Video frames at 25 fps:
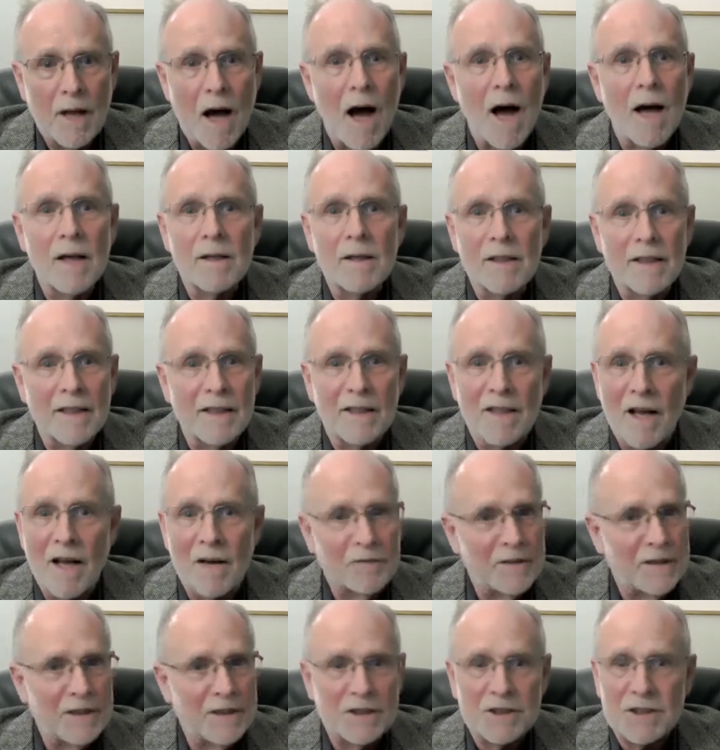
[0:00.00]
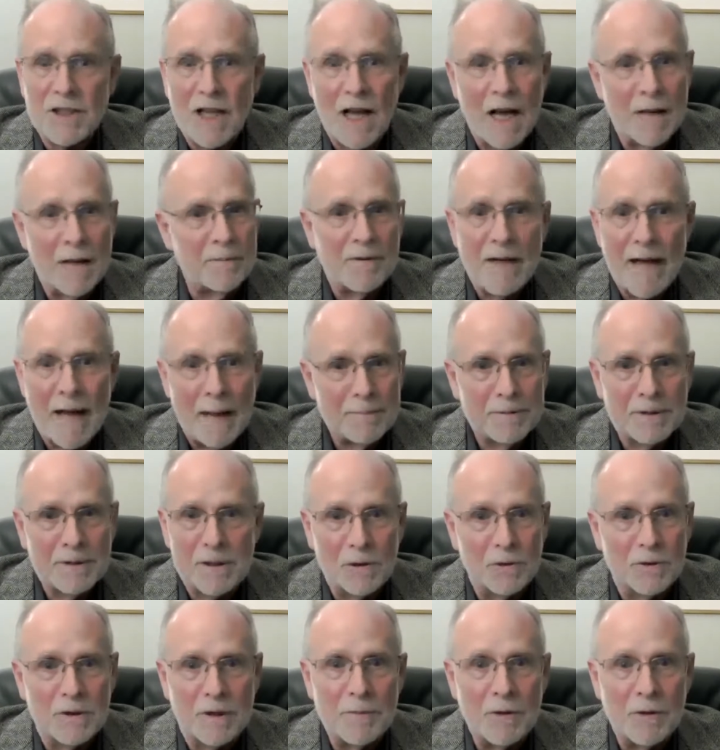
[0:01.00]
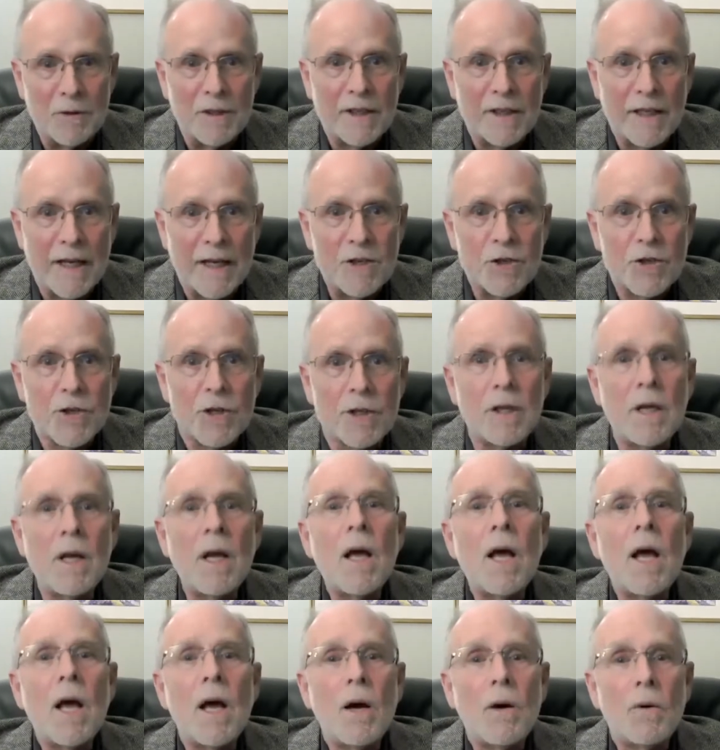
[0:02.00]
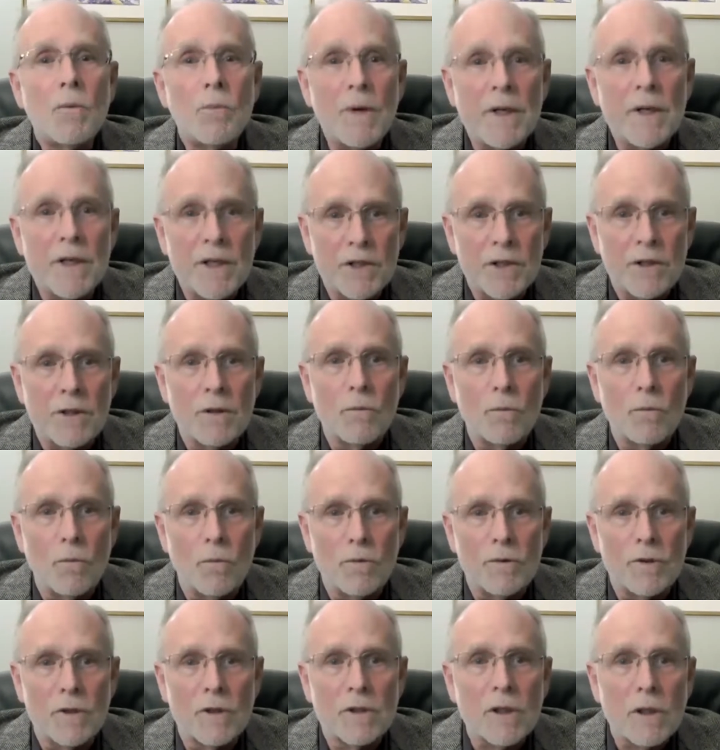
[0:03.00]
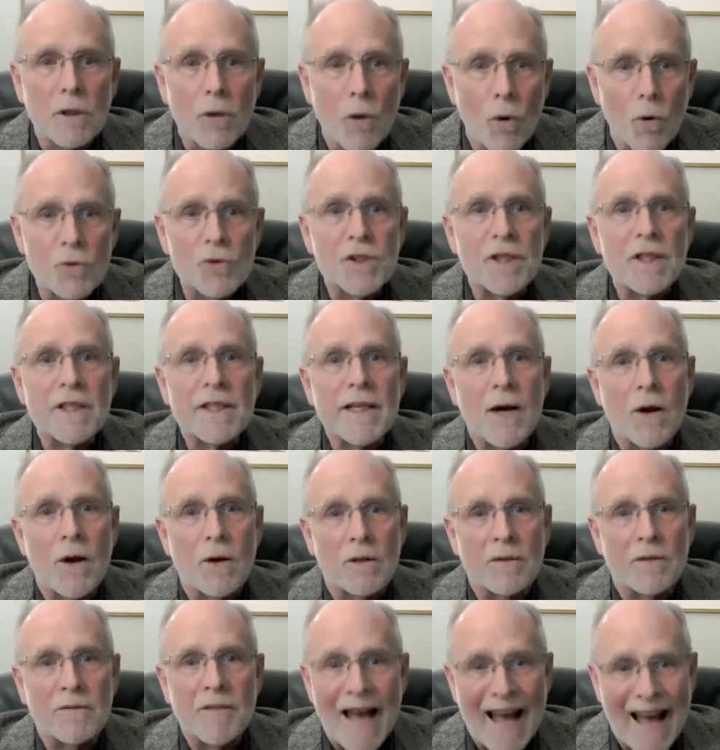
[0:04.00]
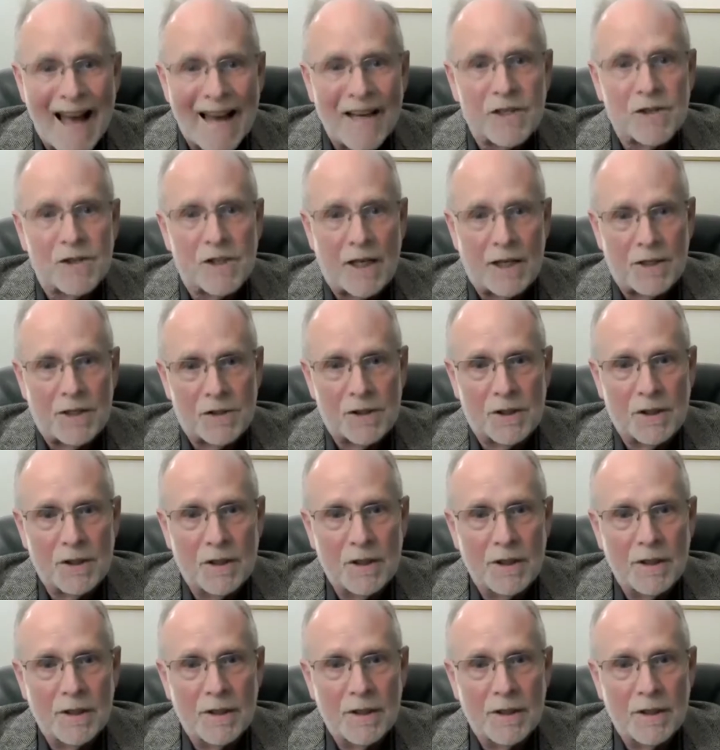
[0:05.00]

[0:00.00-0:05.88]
Oddly enough, in this time of absolute communication, the closing down of access